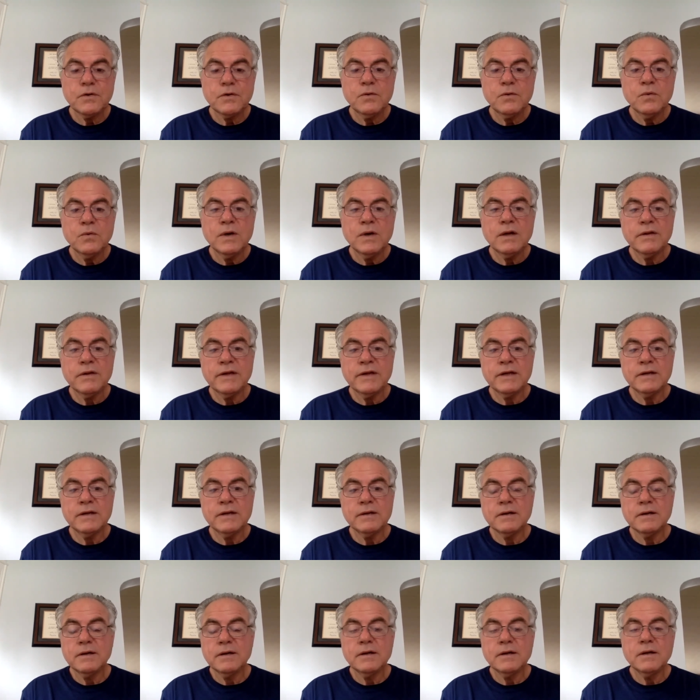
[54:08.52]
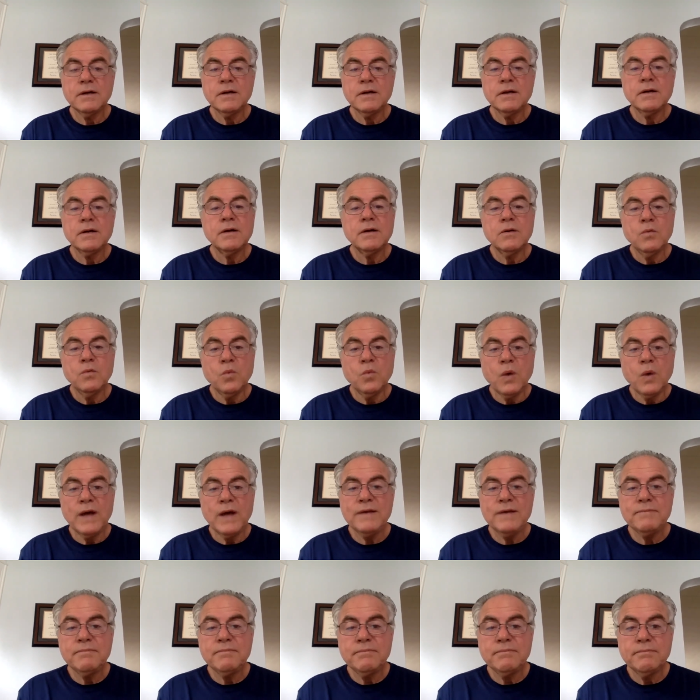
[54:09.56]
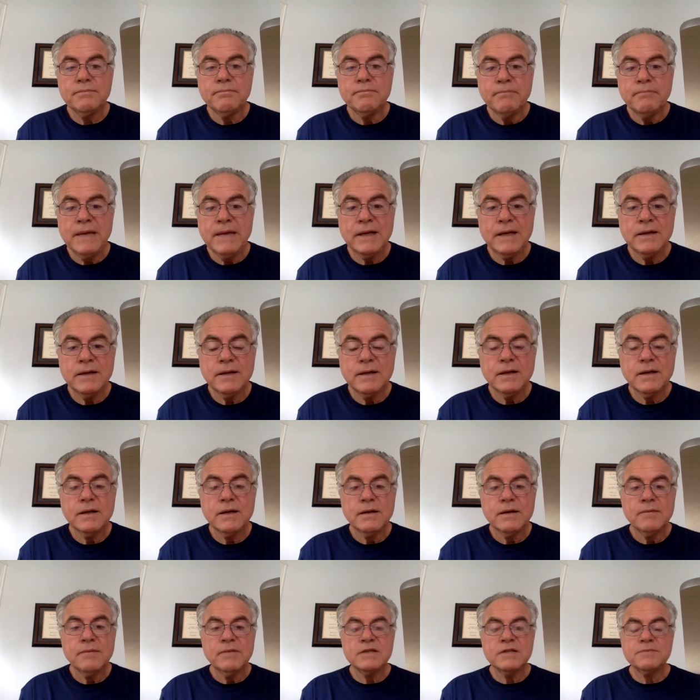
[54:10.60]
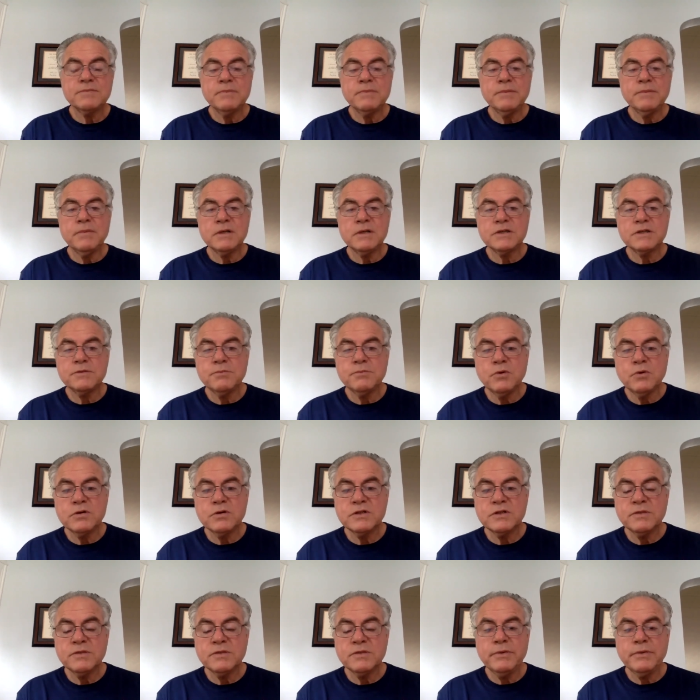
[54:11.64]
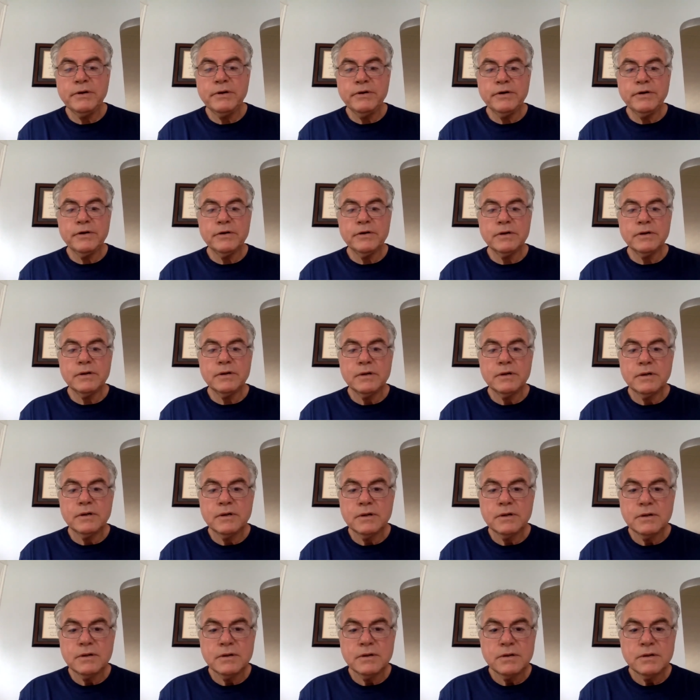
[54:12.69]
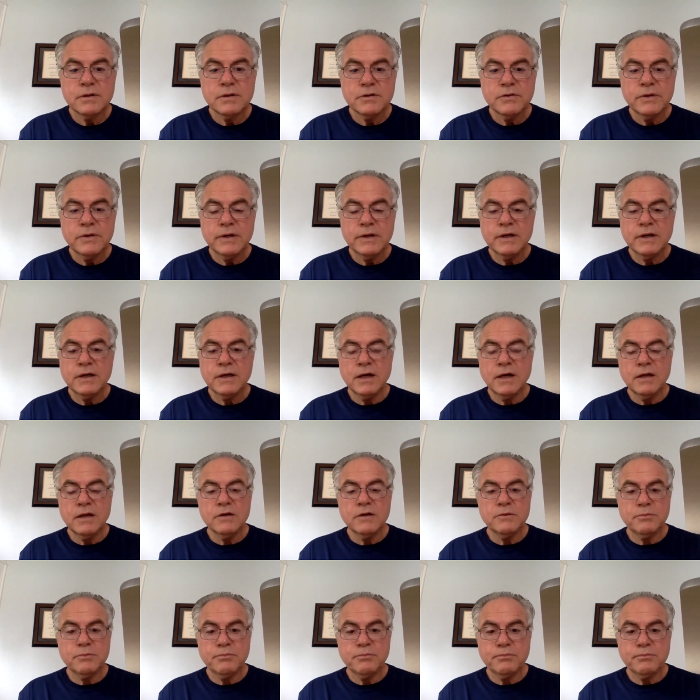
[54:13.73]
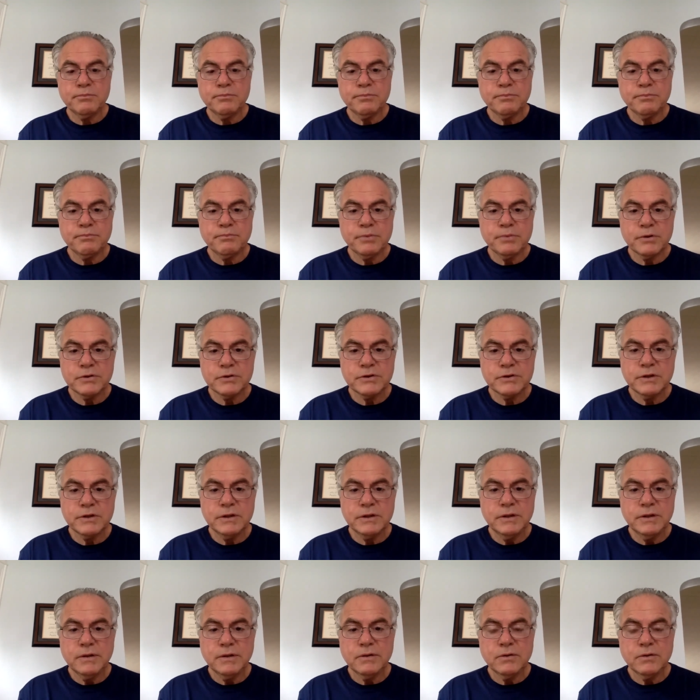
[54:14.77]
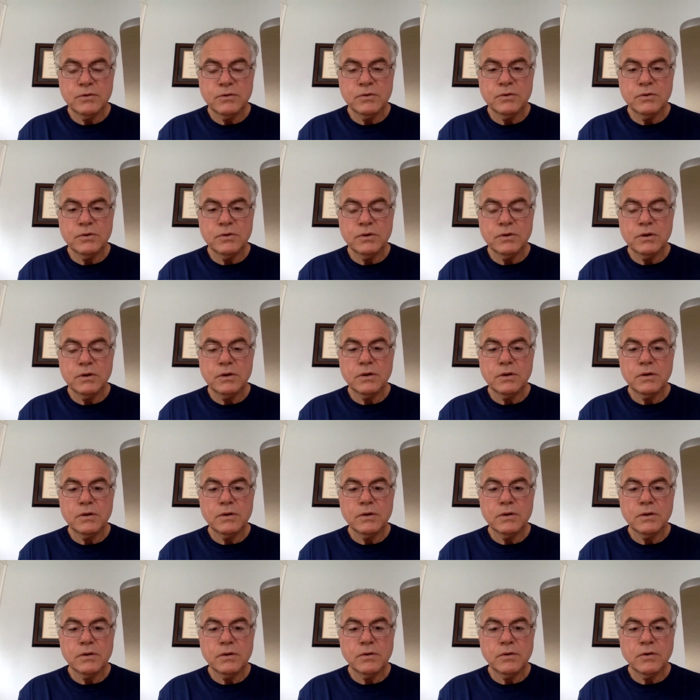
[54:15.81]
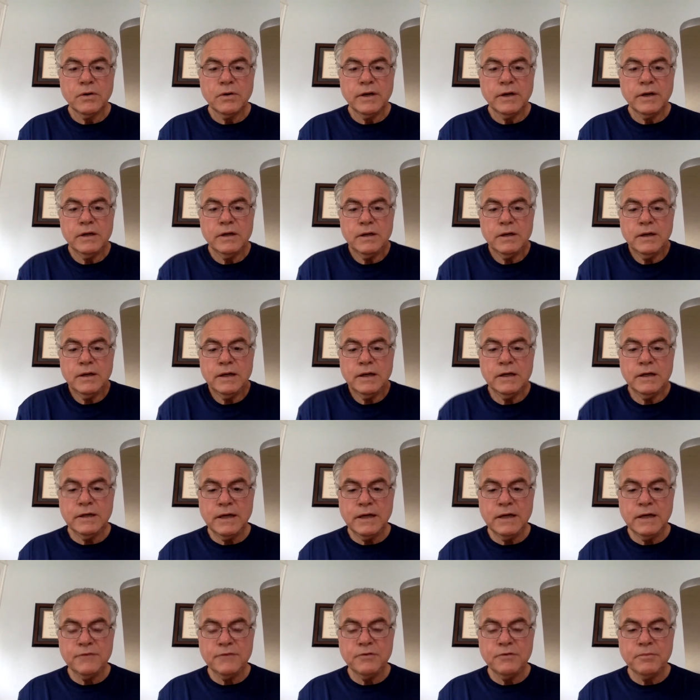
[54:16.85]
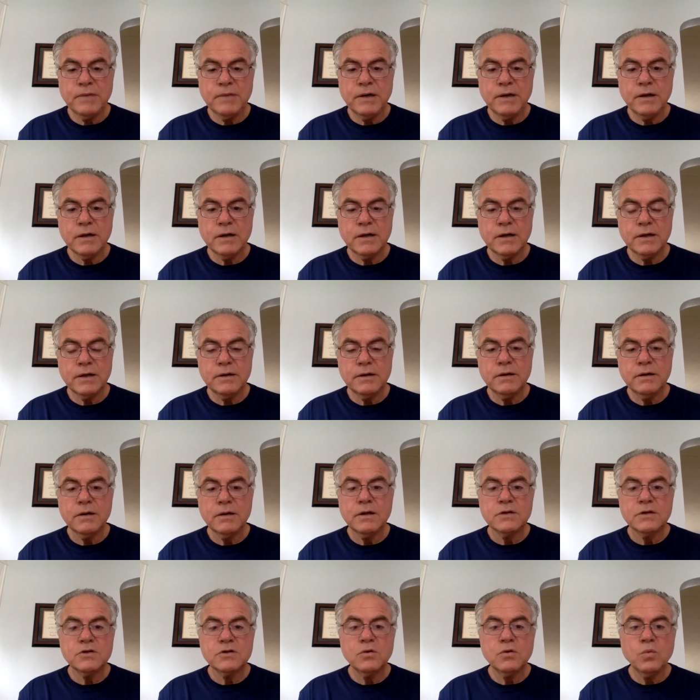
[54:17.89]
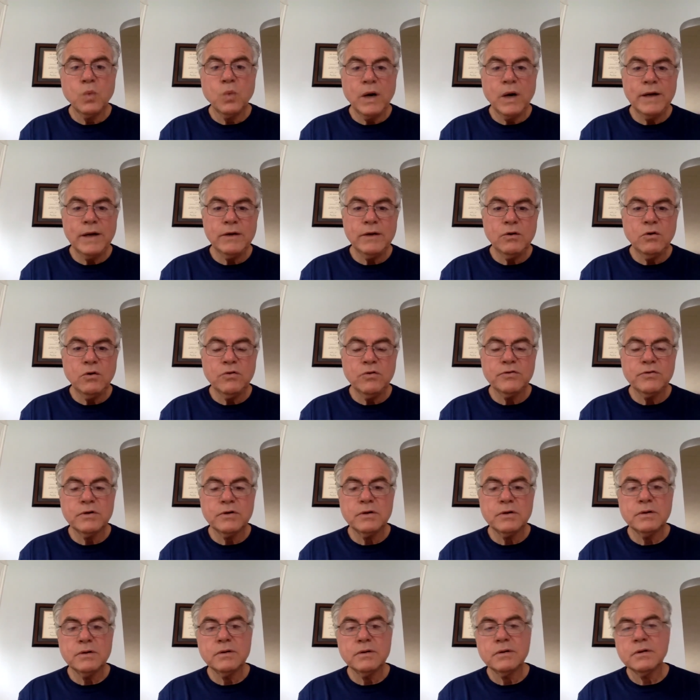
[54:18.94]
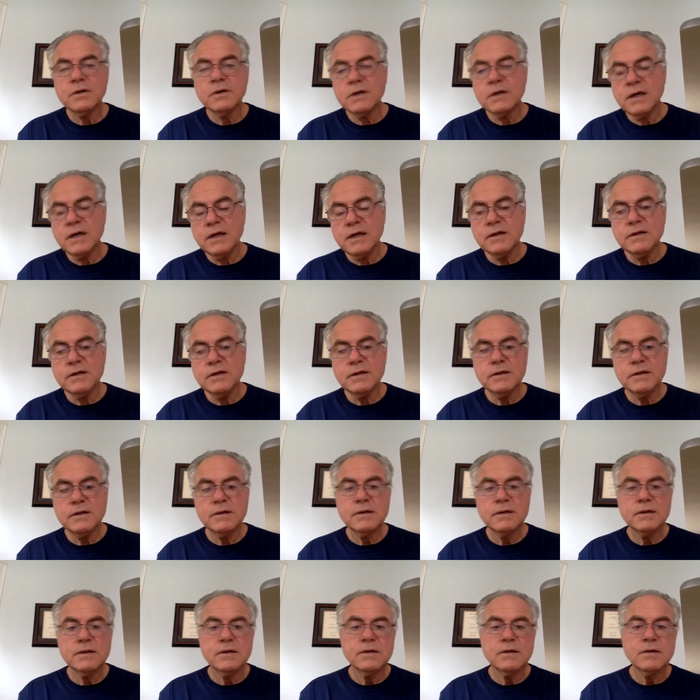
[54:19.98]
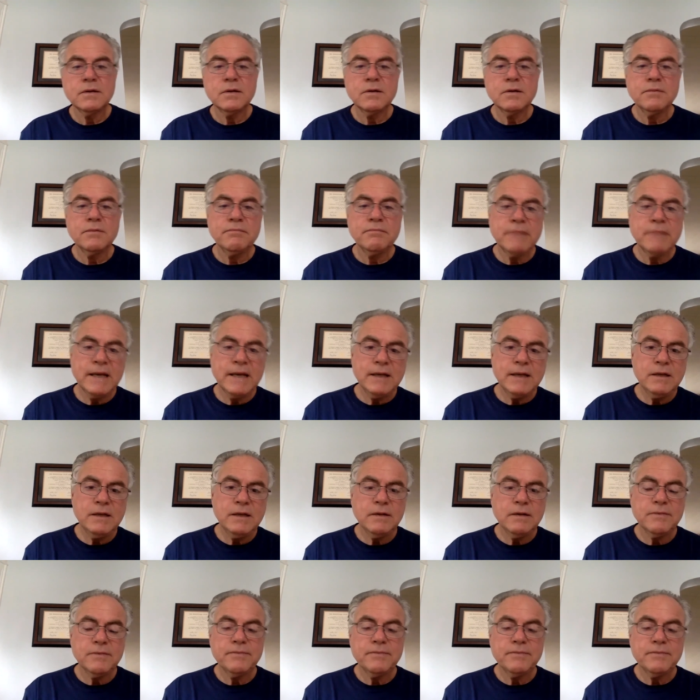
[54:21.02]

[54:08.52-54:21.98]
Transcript: Well, then, white men must be much more superior to any colored person who, or any, any Native American so white over color, men.